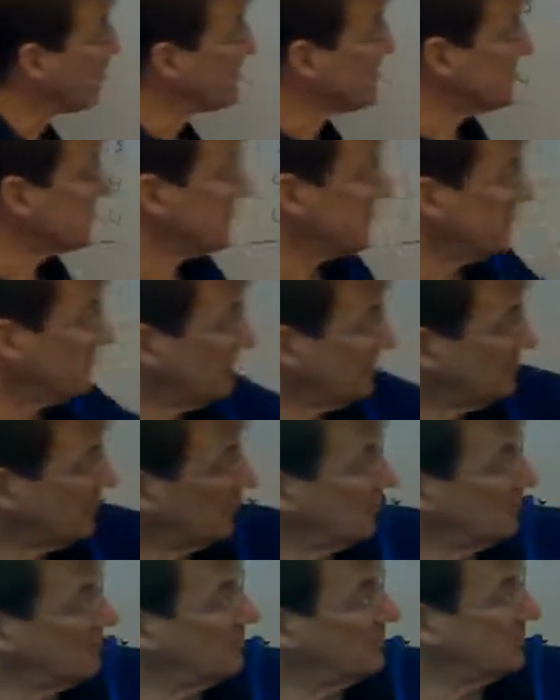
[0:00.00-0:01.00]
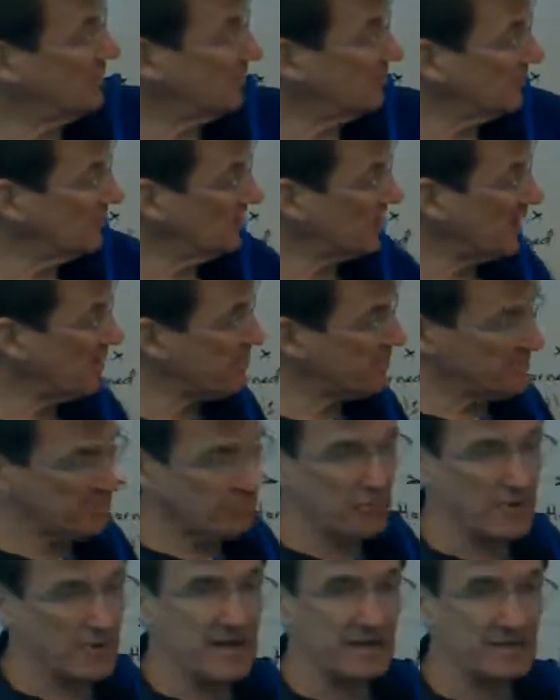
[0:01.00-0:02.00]
t's, this is step
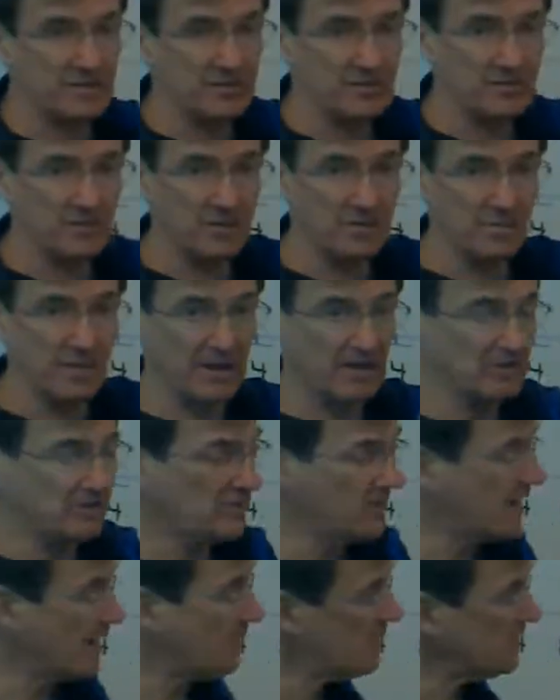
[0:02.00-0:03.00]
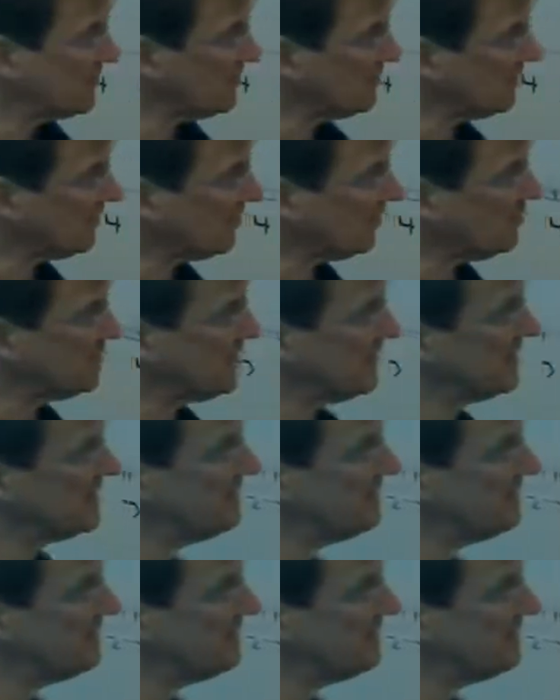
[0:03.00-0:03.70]
3, and this is the biggest step. It's a little bit